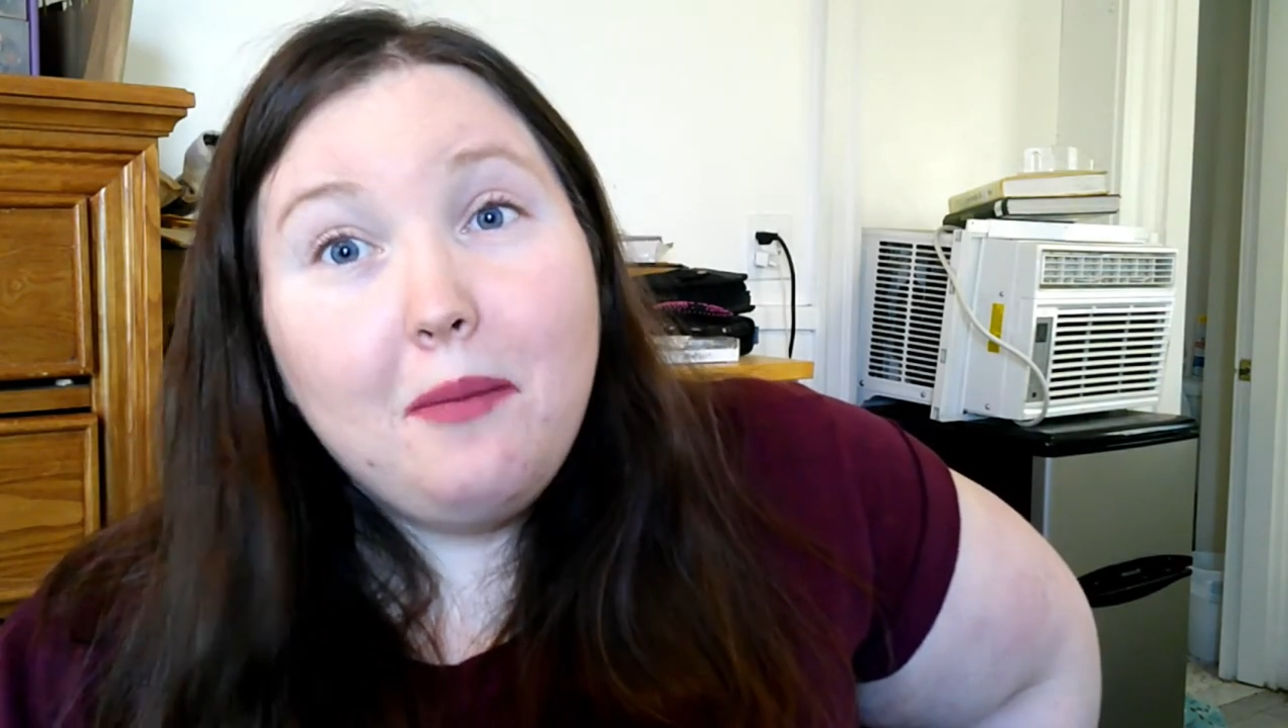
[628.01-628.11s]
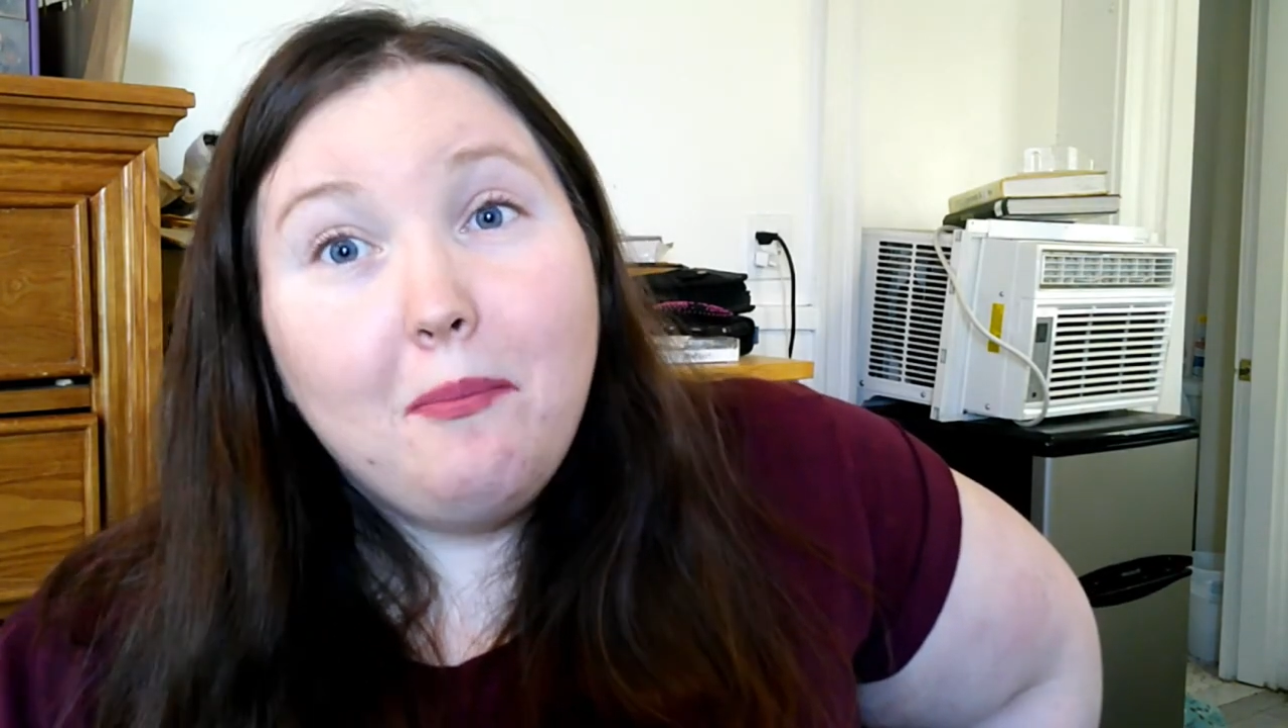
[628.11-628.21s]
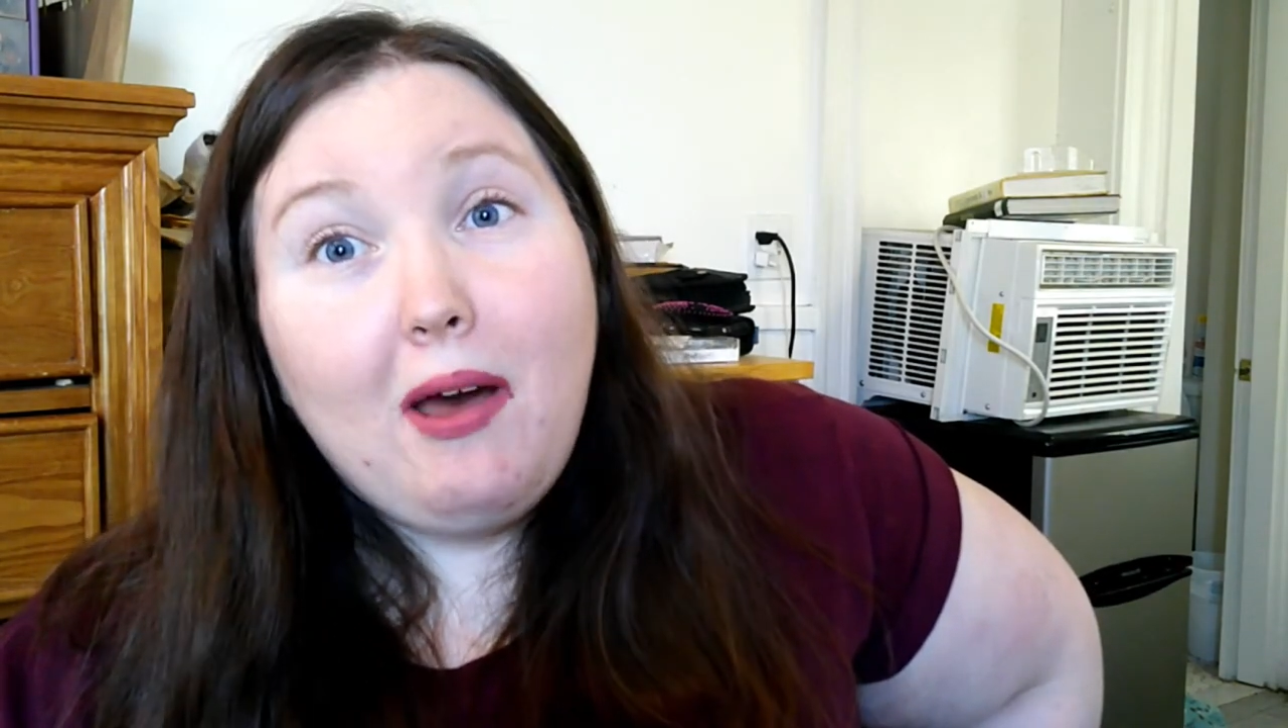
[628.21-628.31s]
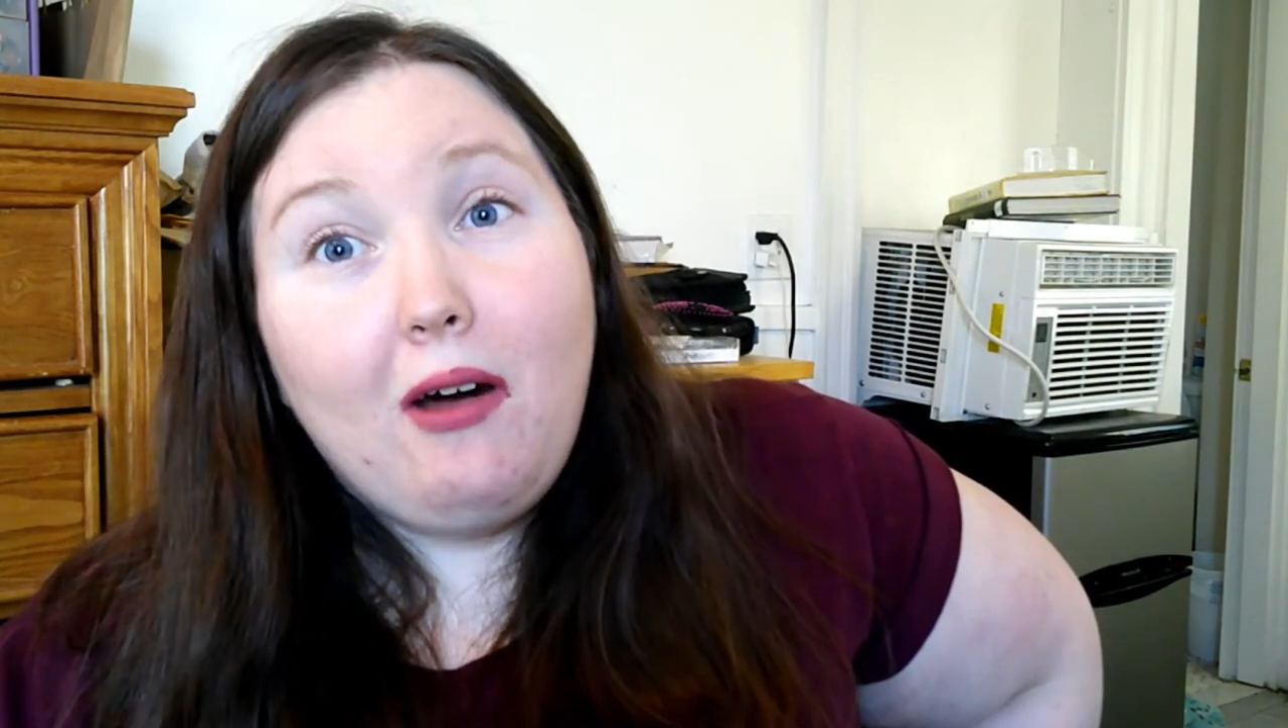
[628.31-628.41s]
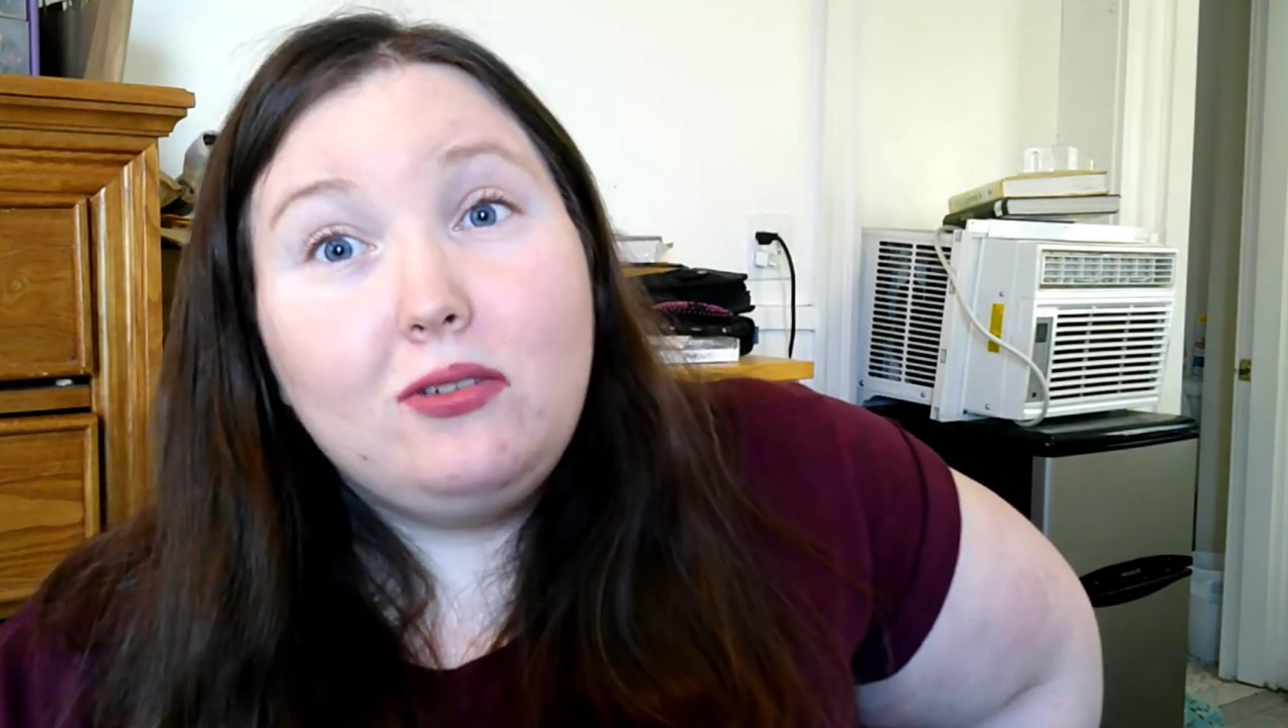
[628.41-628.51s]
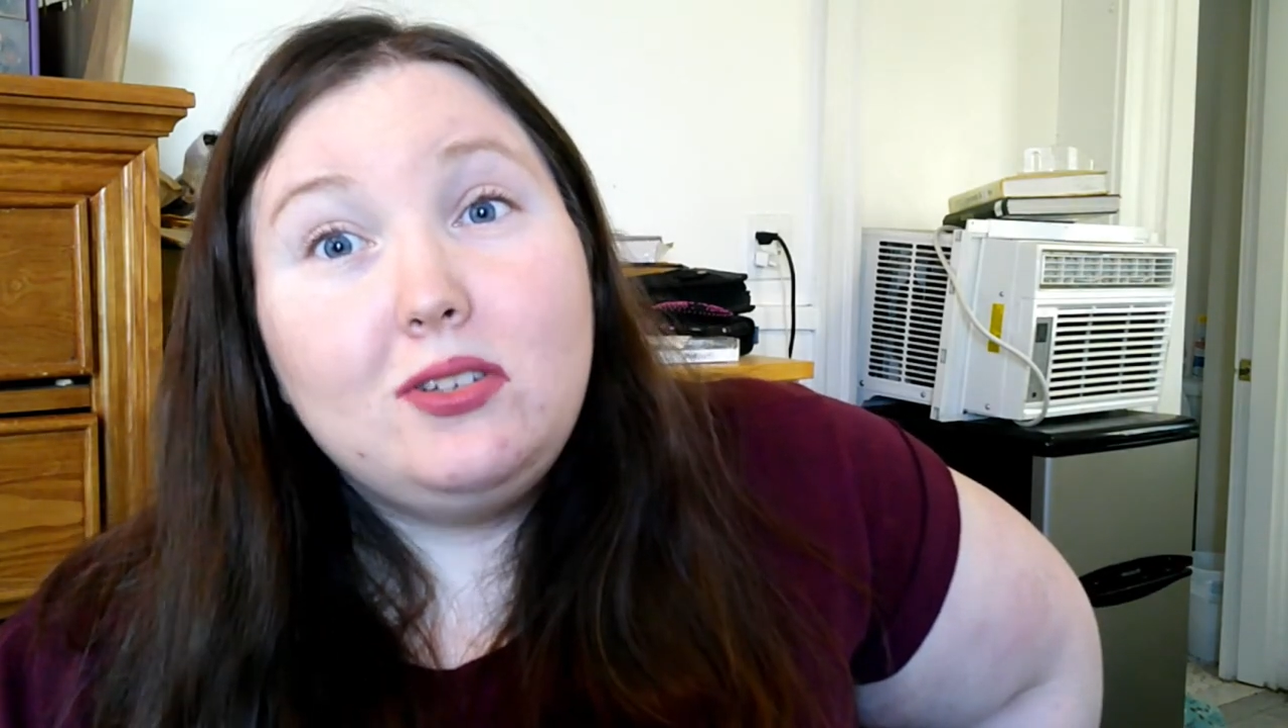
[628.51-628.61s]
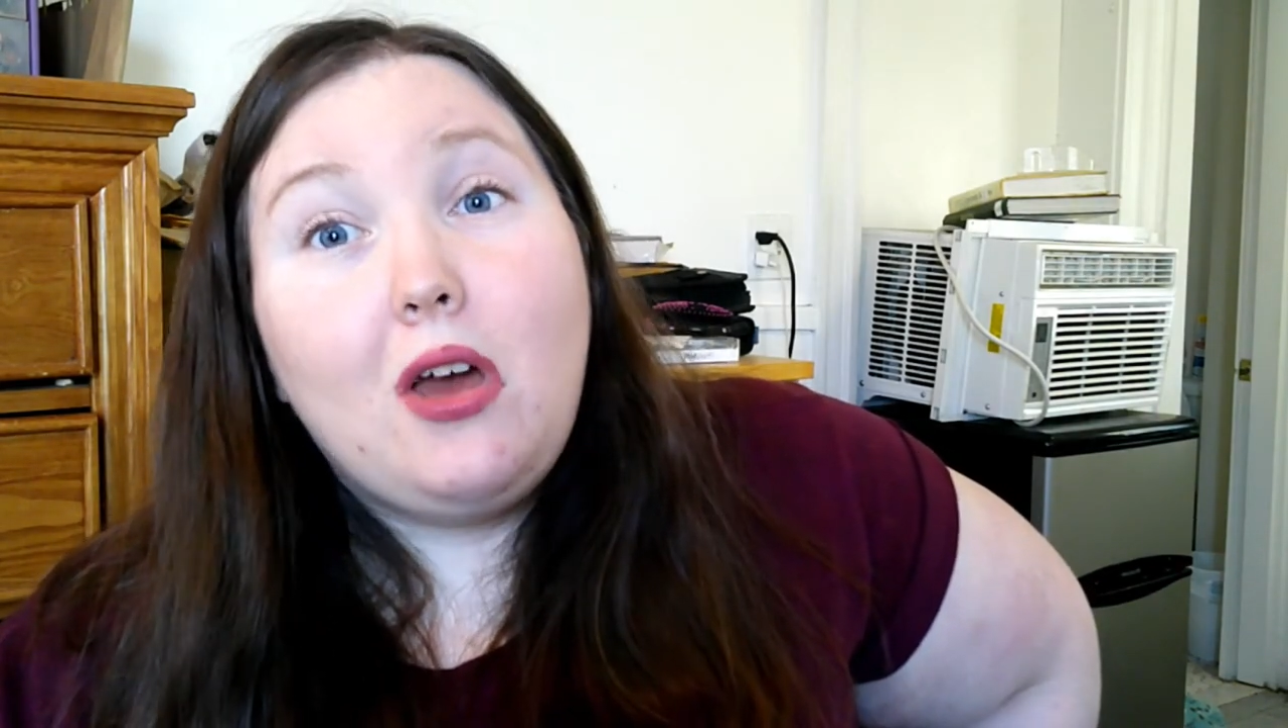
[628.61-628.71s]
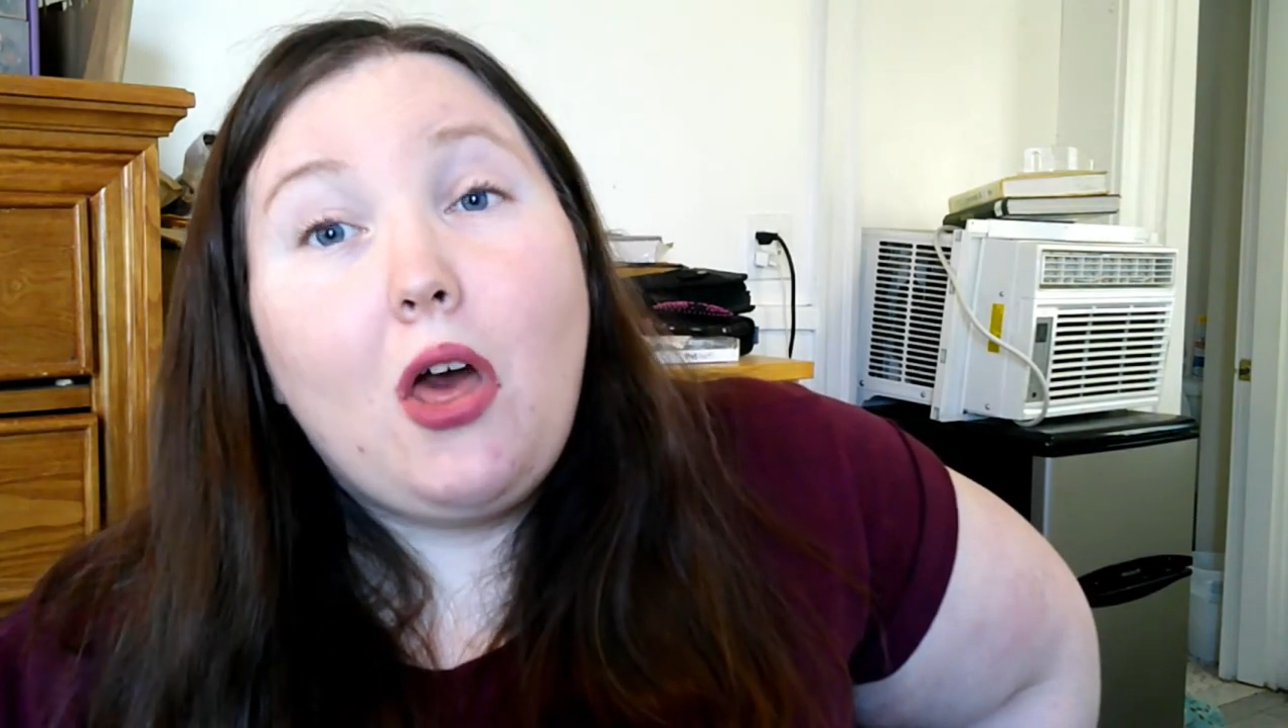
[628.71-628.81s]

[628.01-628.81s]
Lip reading: melt,